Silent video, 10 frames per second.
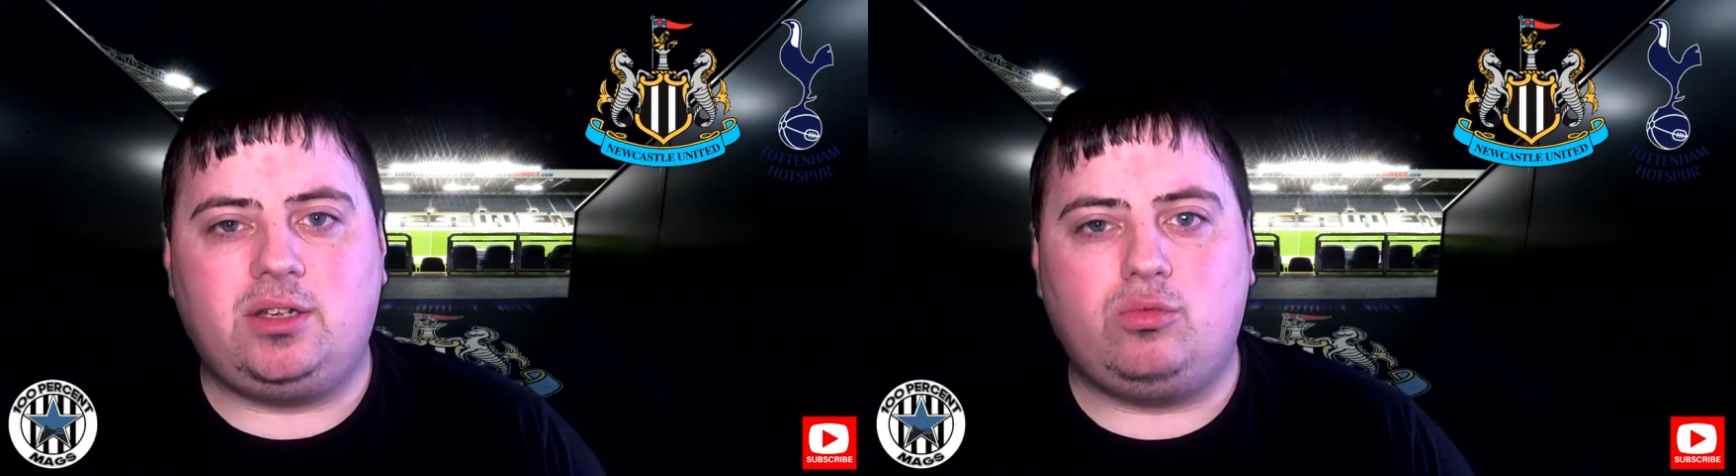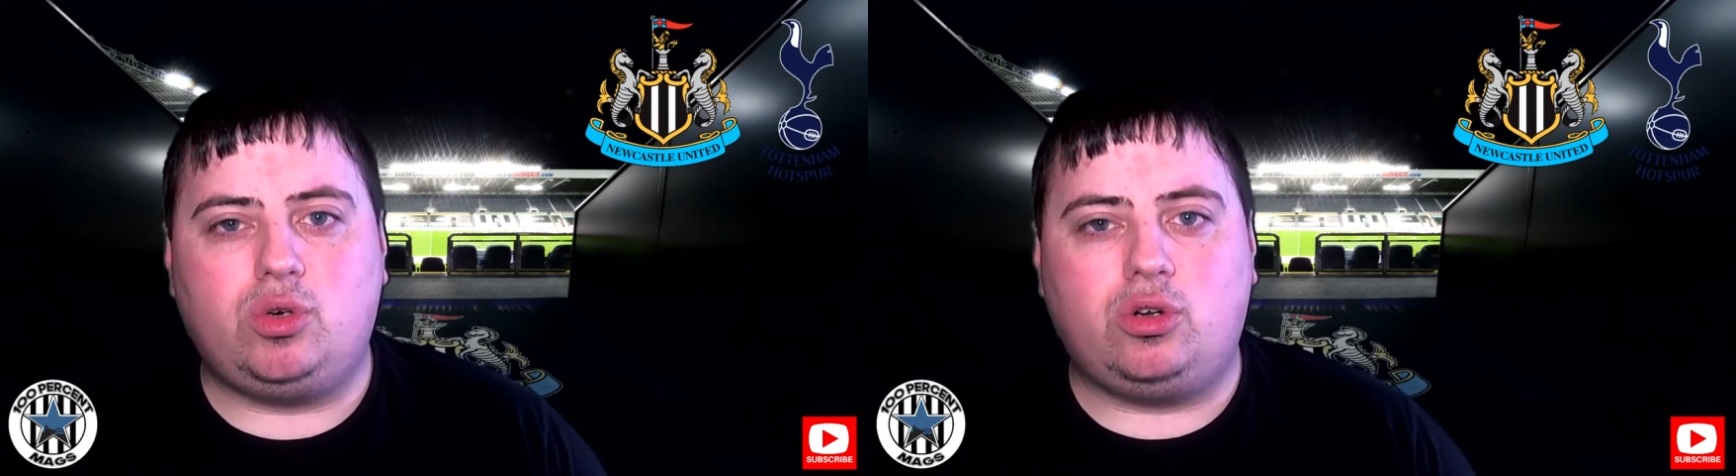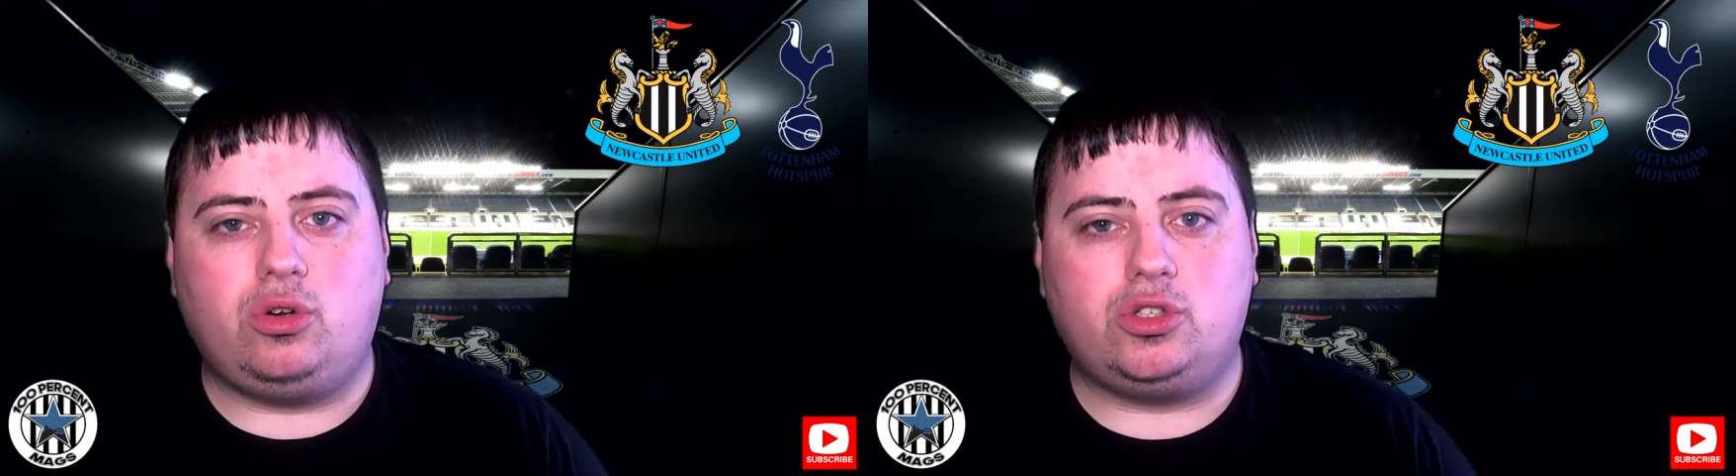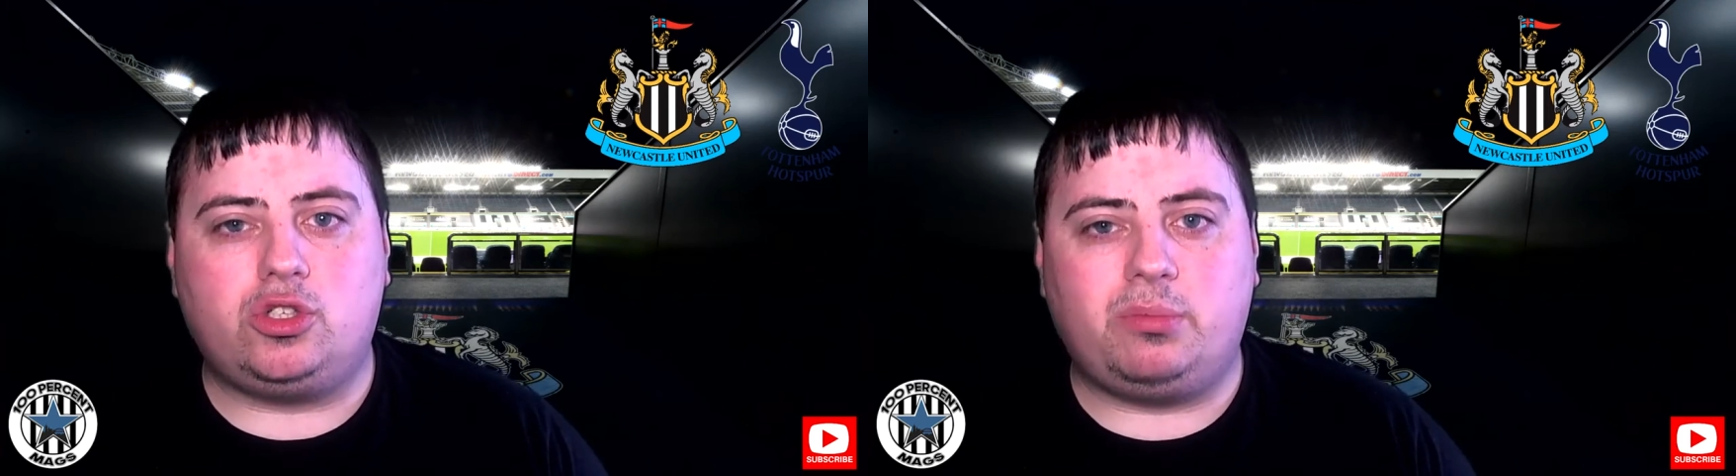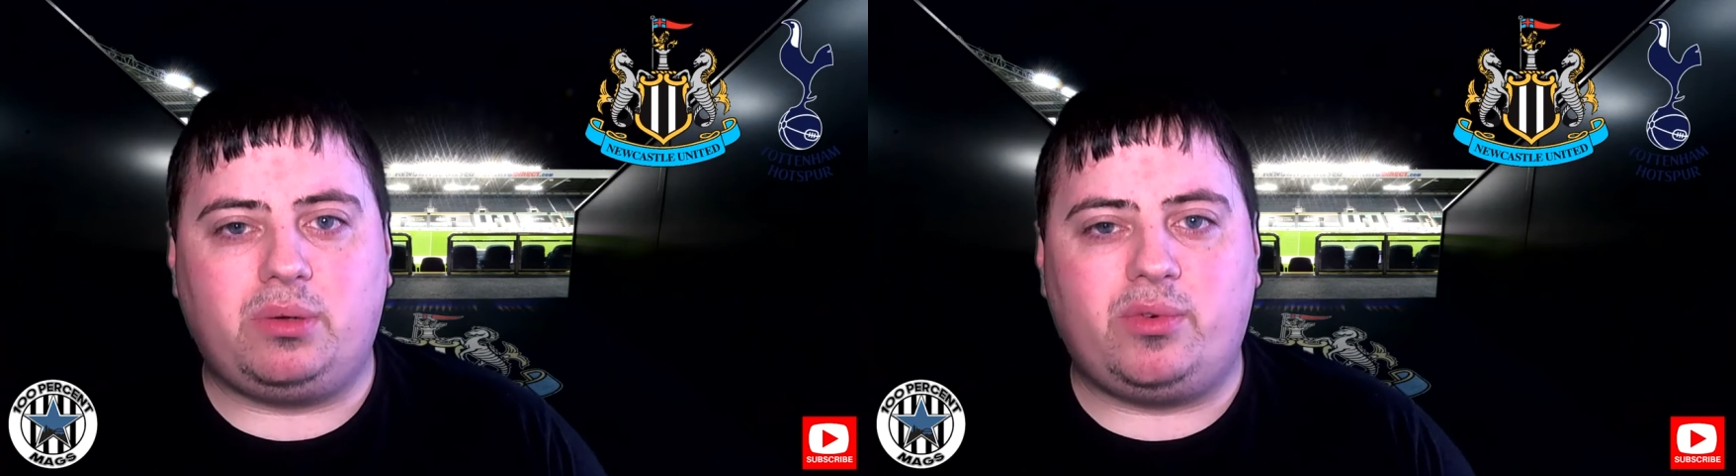We're going to also
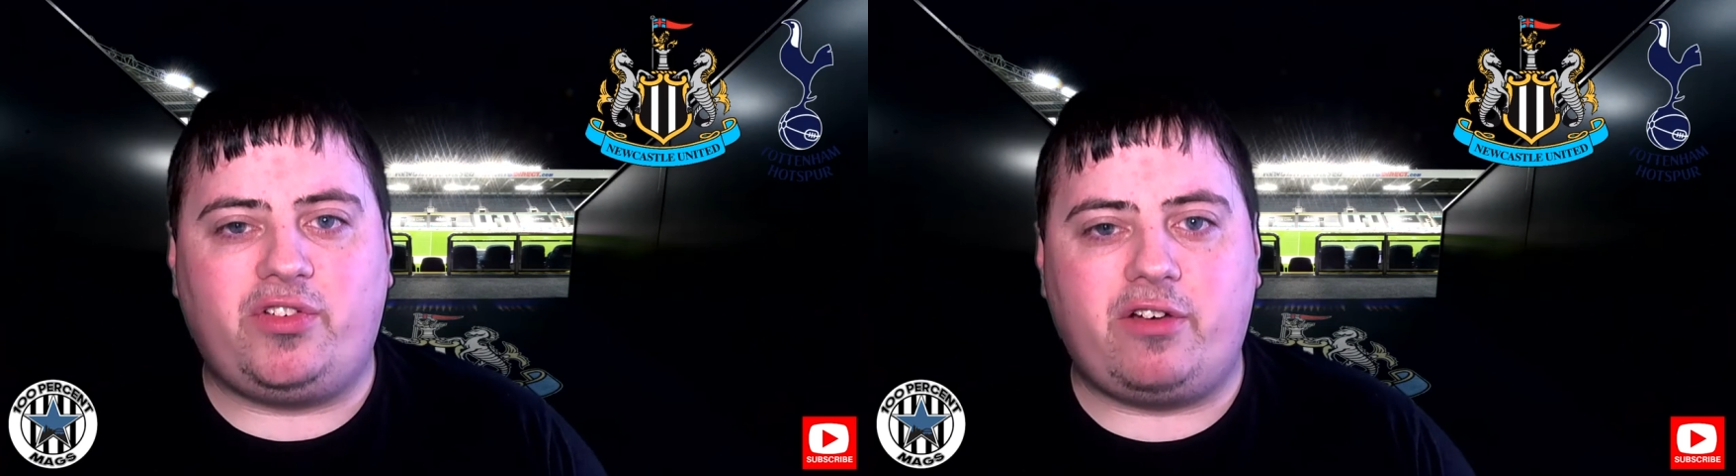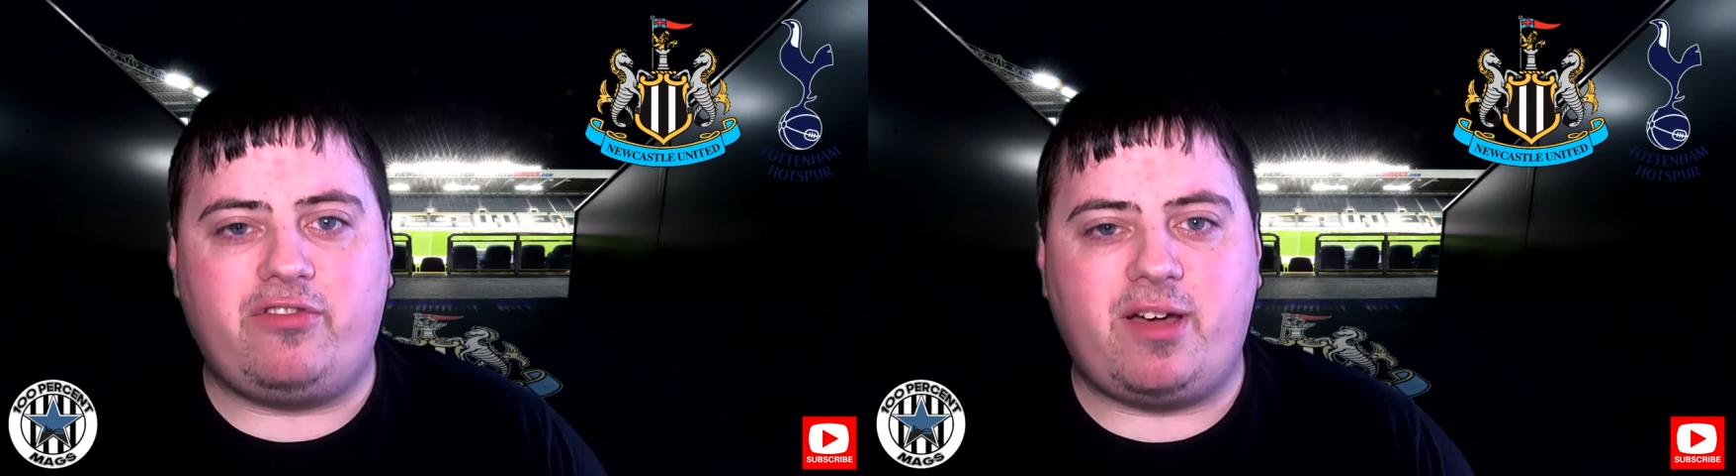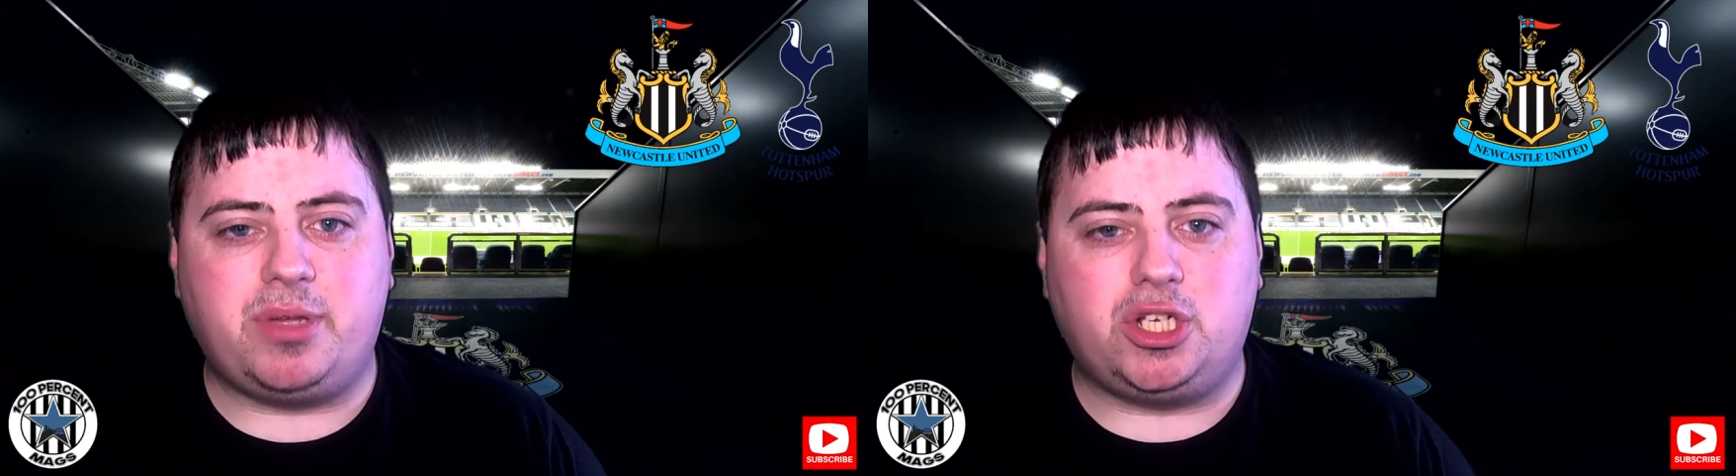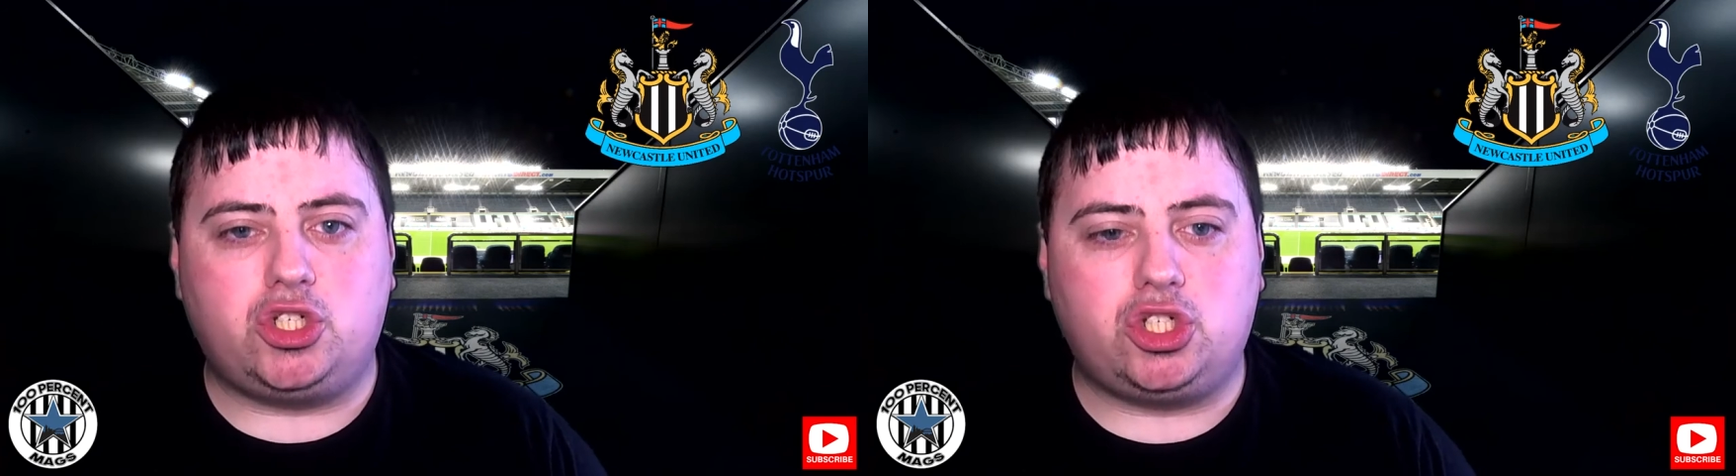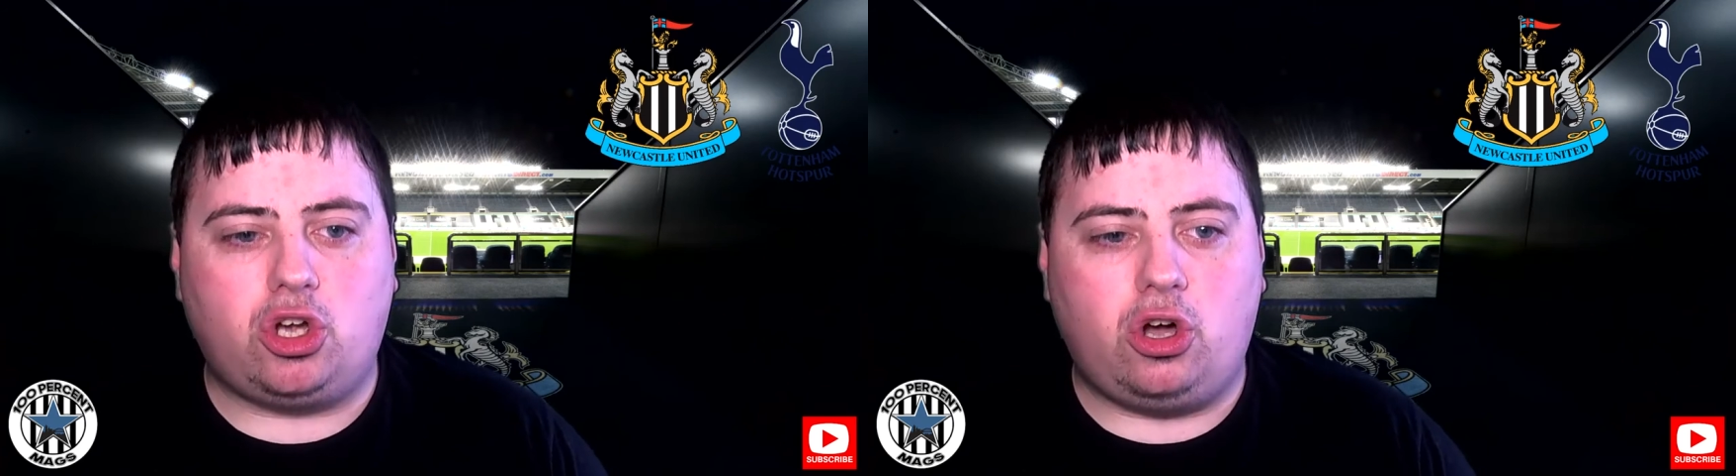be without Fabian
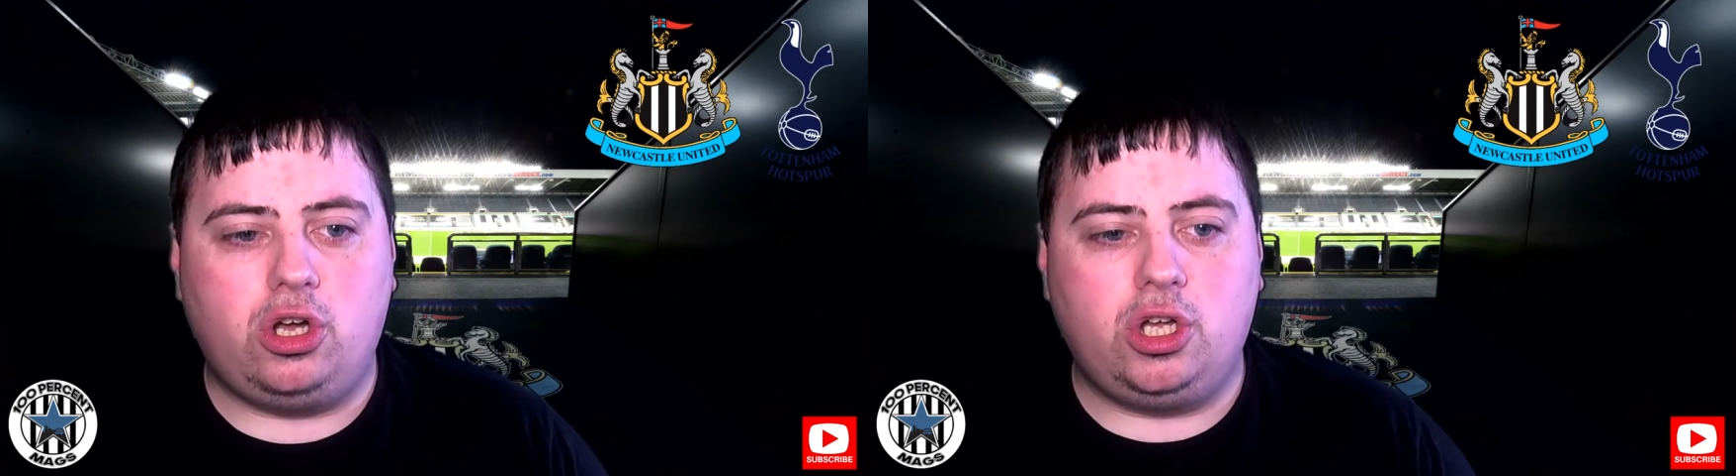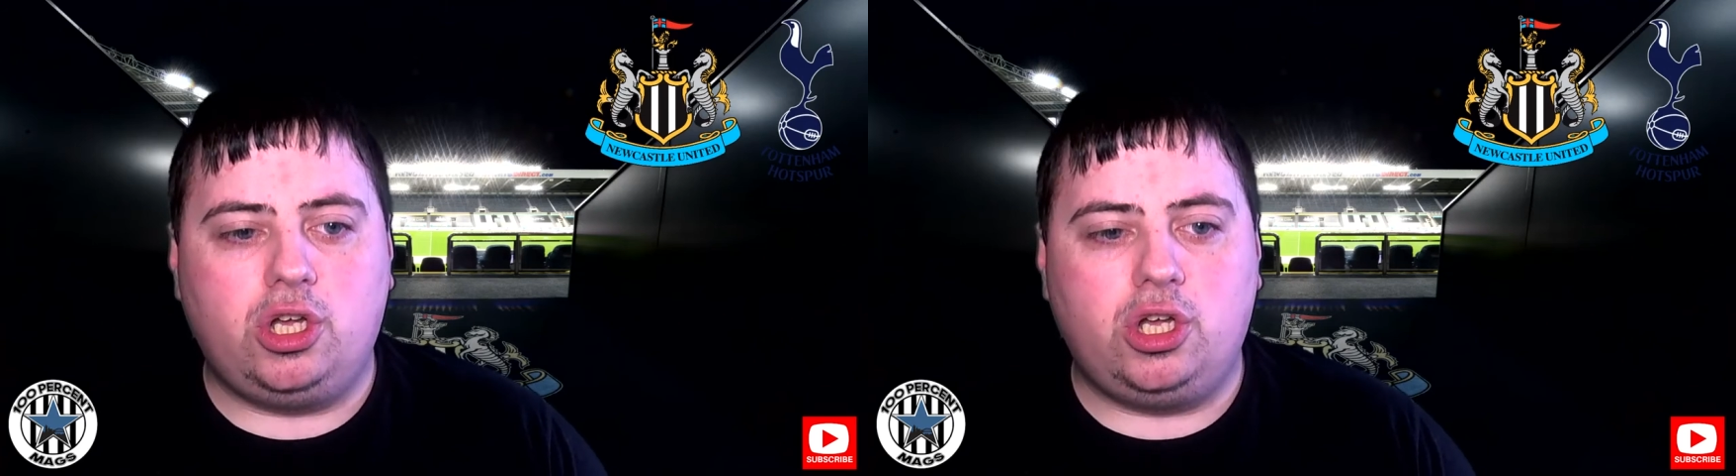Shaw.